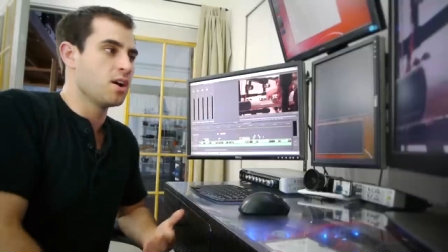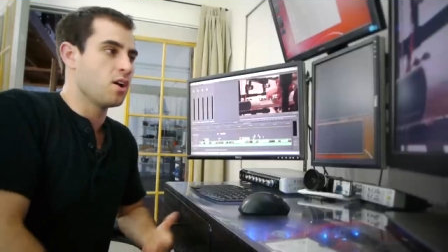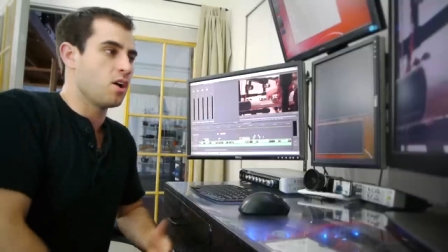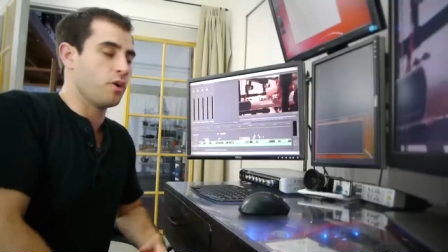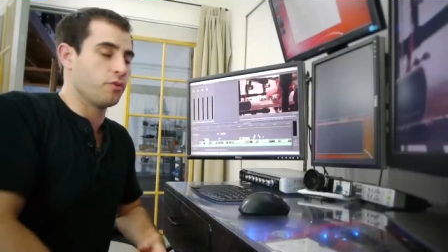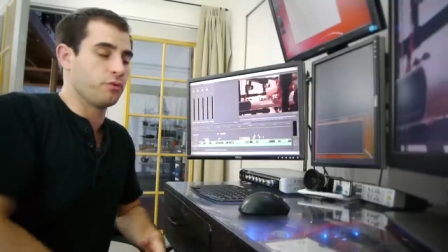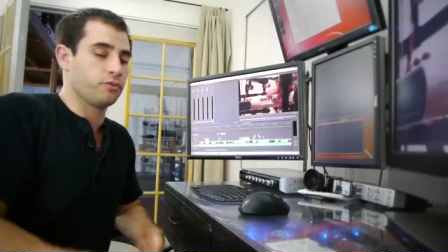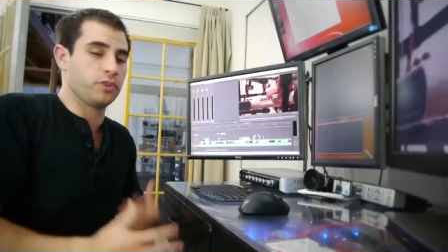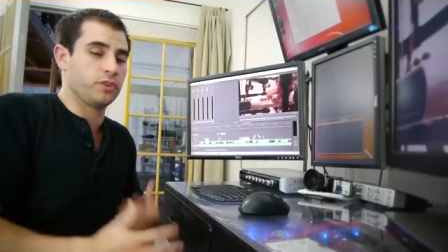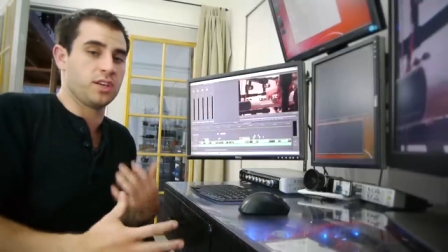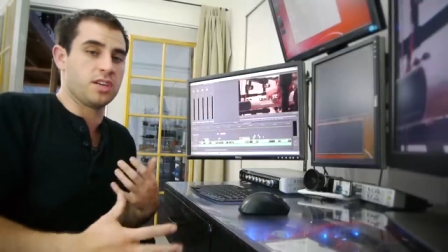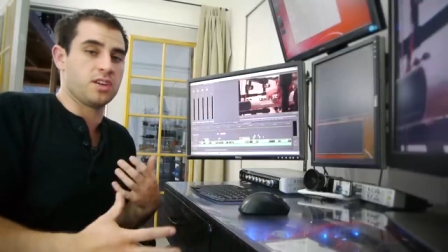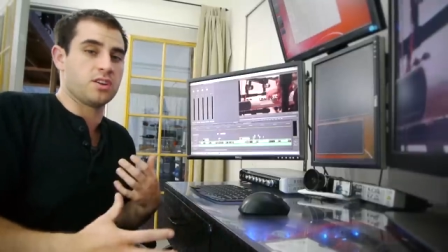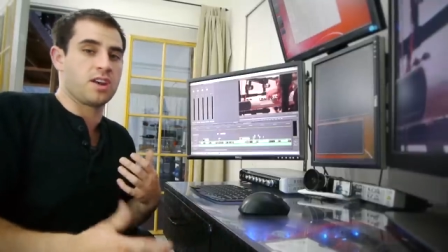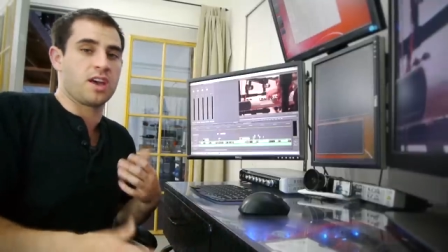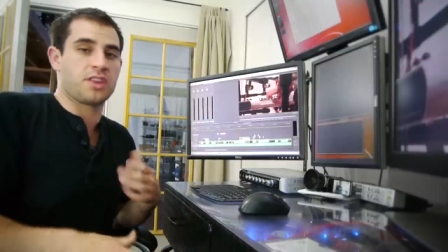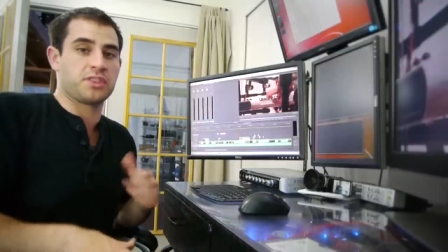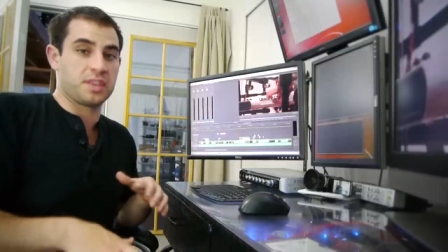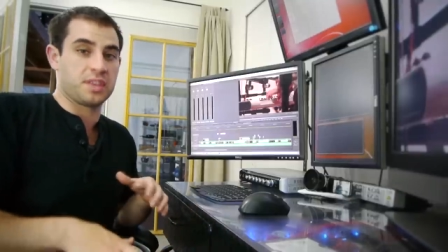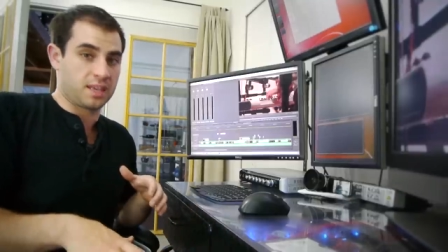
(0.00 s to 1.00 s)
Hopefully
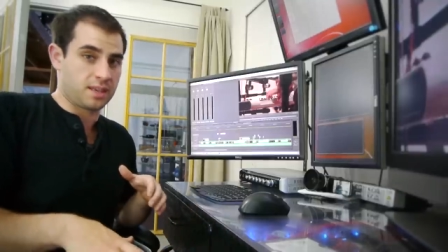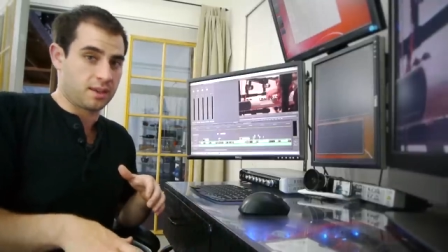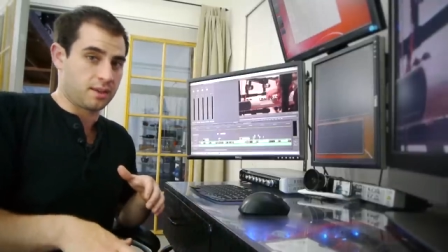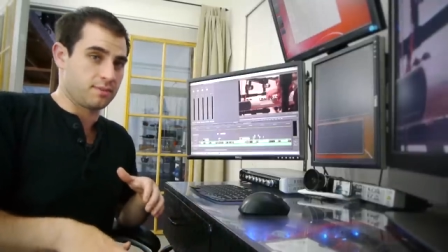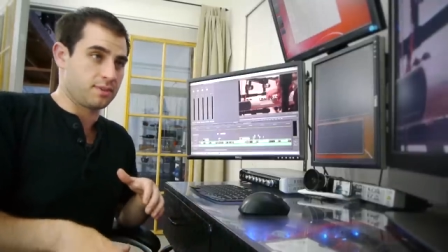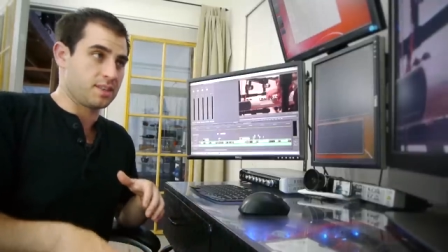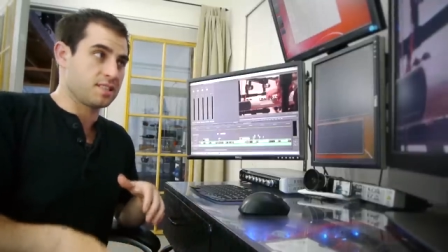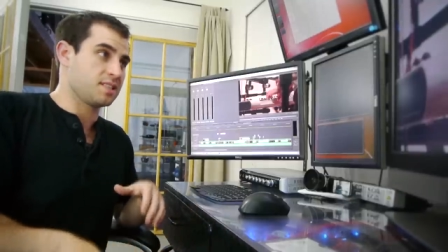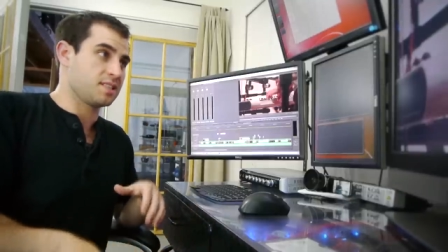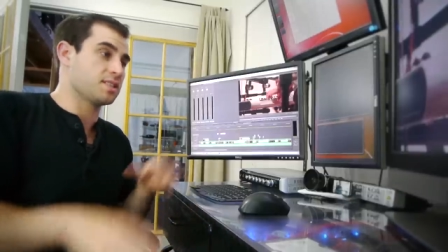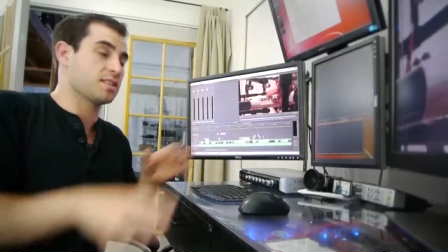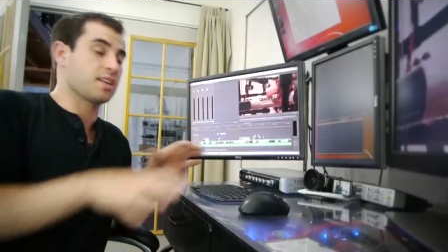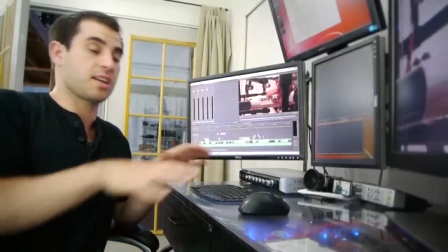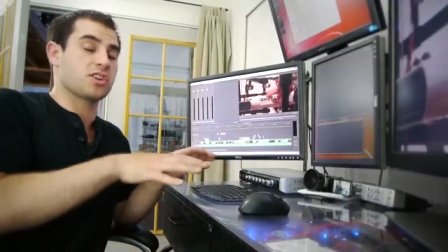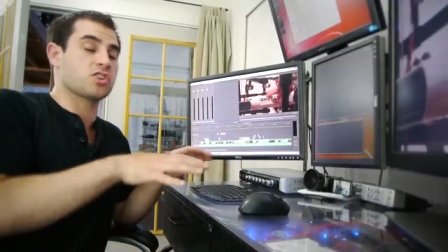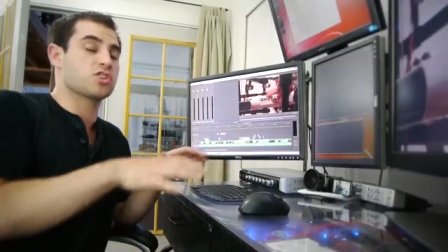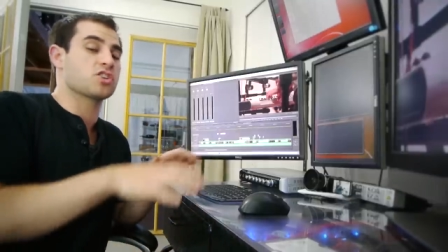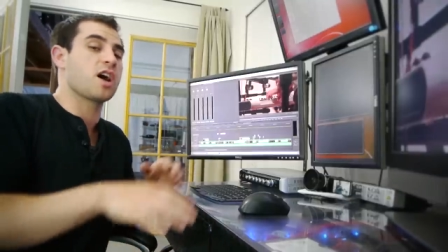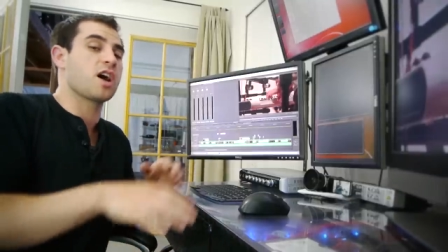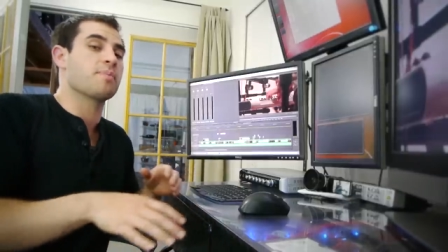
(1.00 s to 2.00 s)
you're not thinking of this as
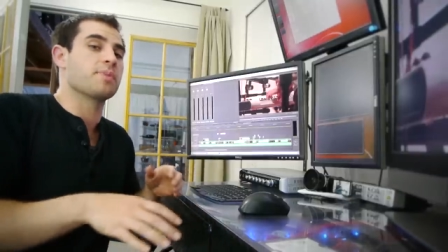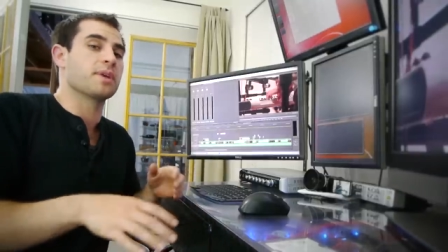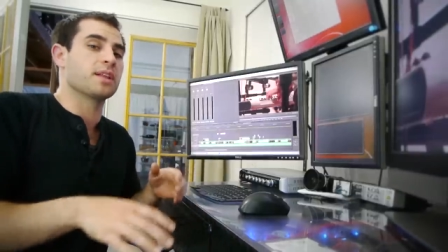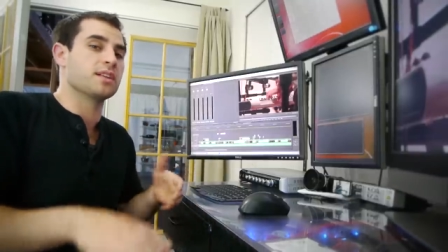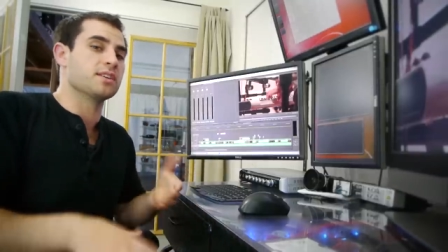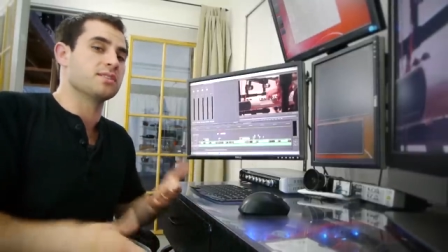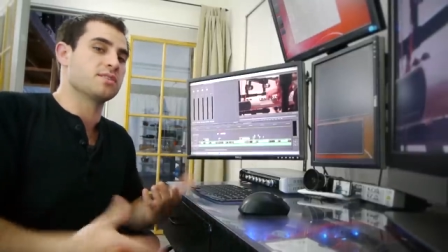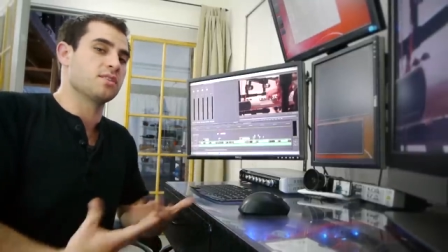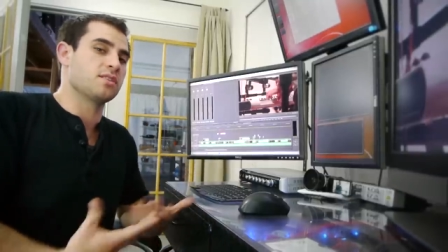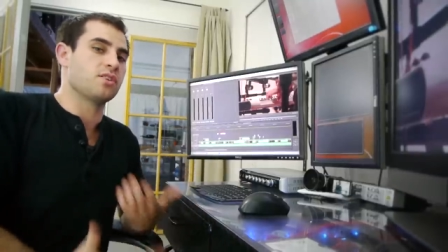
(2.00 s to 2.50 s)
like a shopping list,